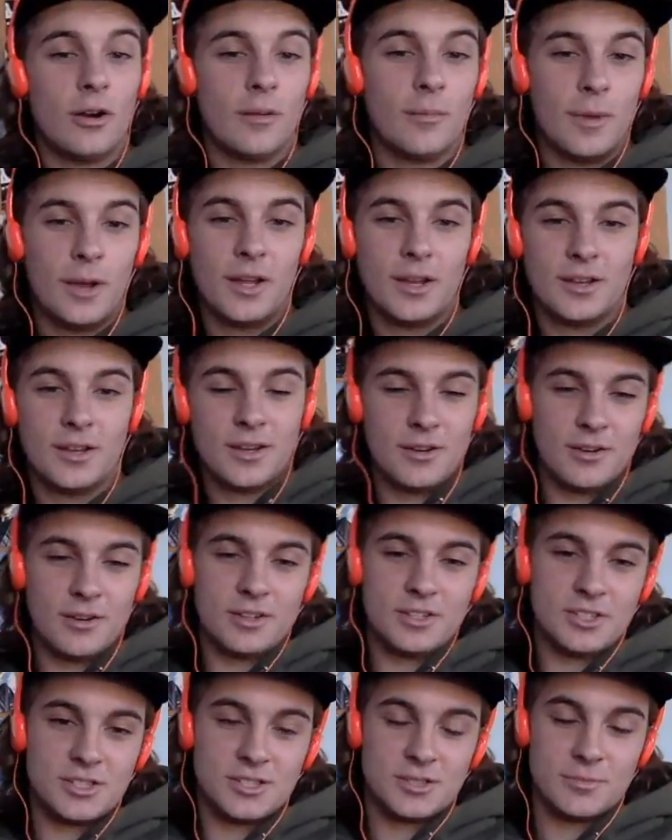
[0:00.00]
I'm not here to
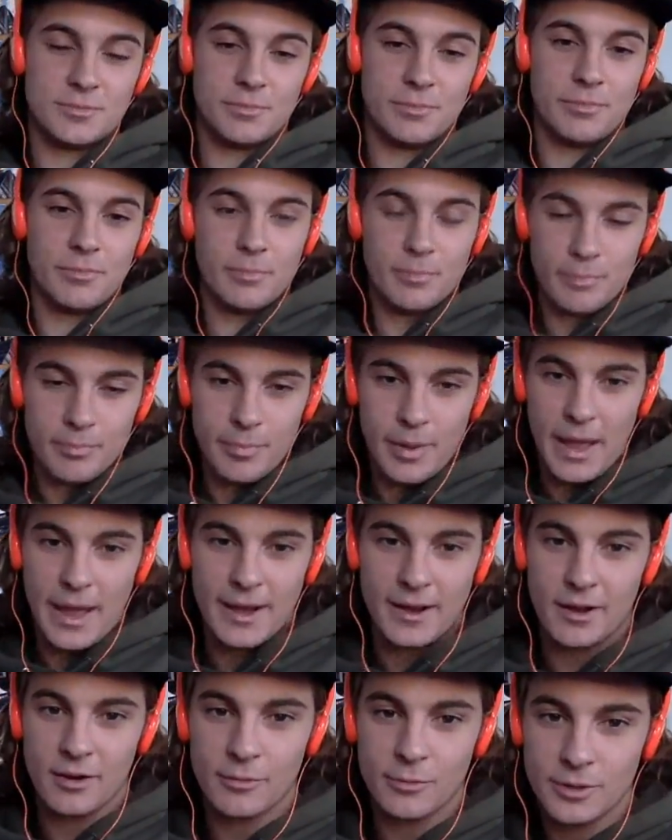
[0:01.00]
just
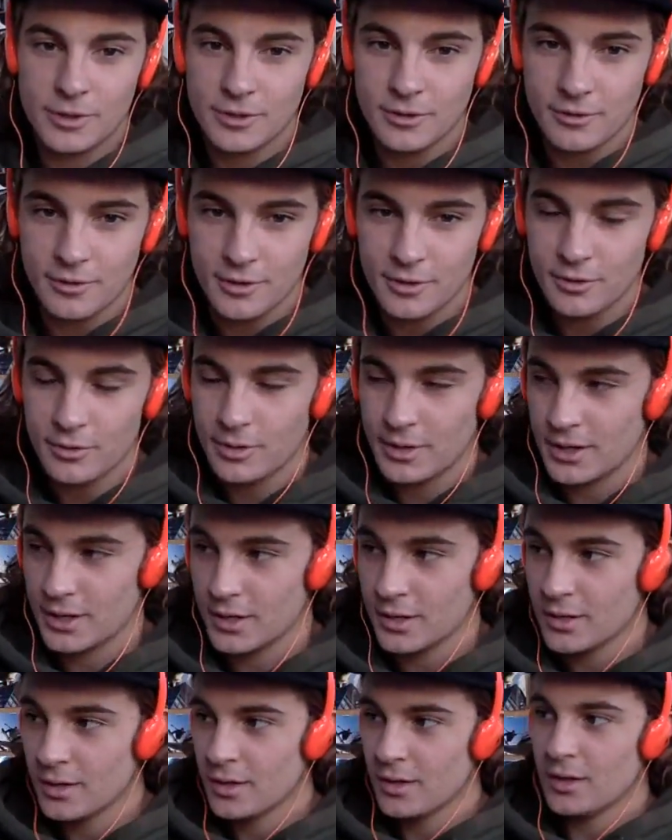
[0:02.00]
bag on what they're
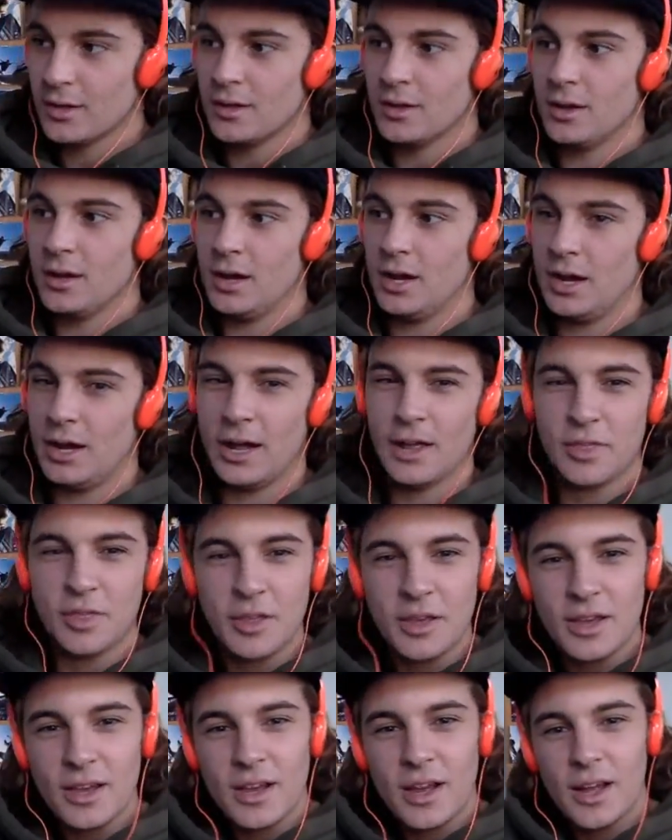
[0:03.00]
doing. I
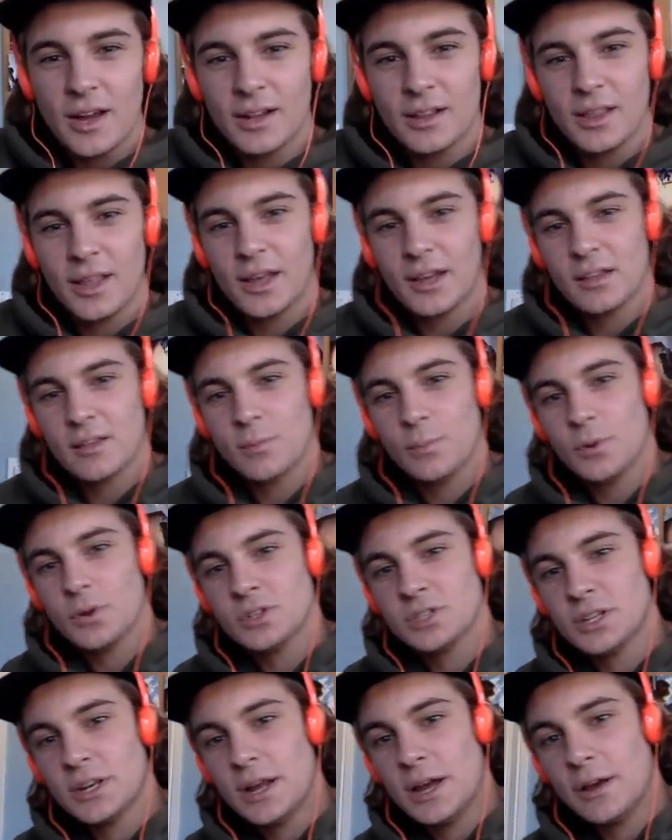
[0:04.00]
think it kind of lacks
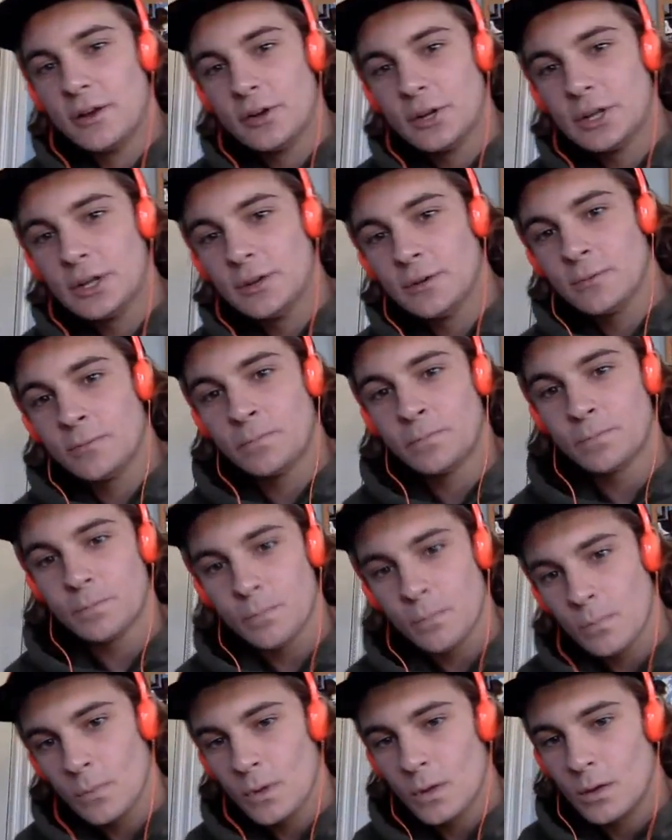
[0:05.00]
personality.
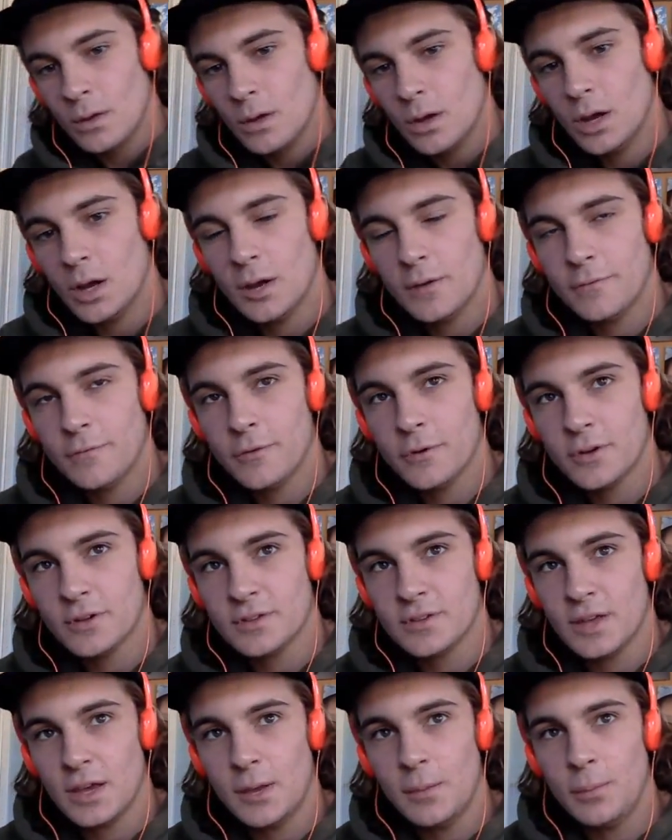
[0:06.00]
For
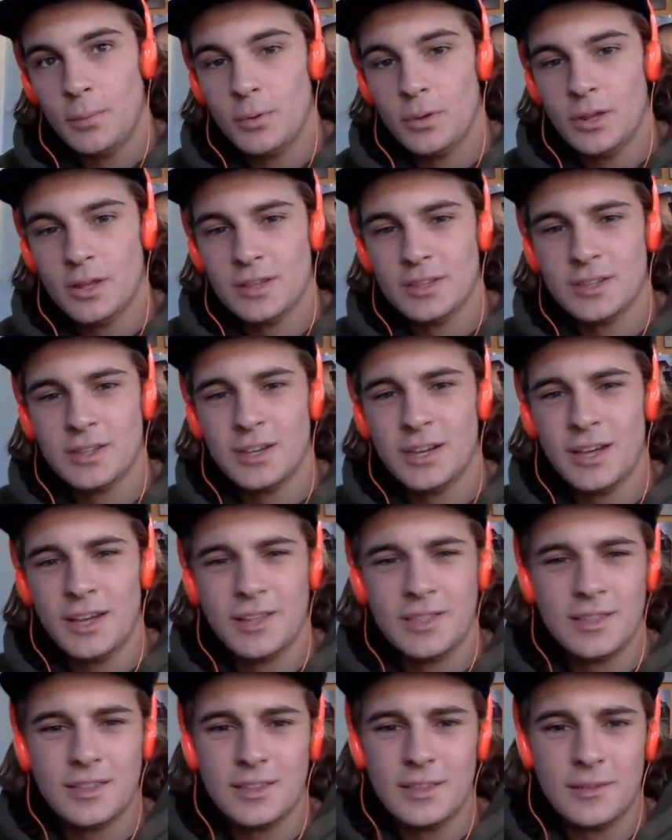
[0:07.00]
example, I
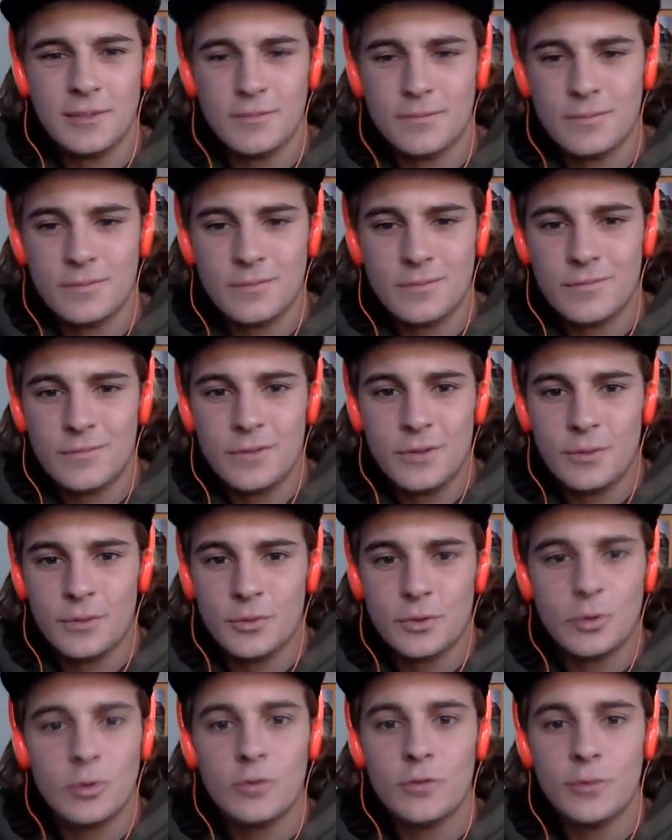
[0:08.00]
think they filmed
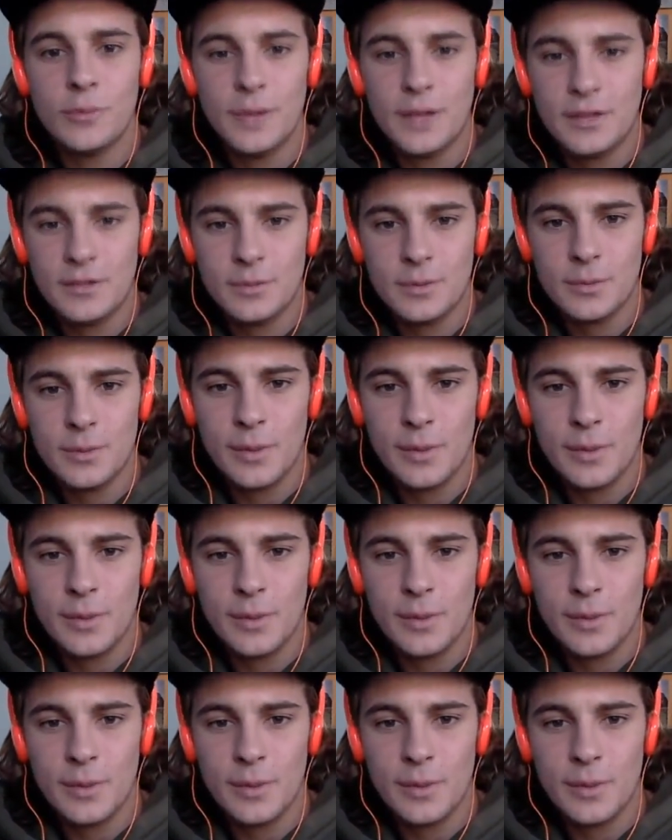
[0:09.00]
2 of them last week.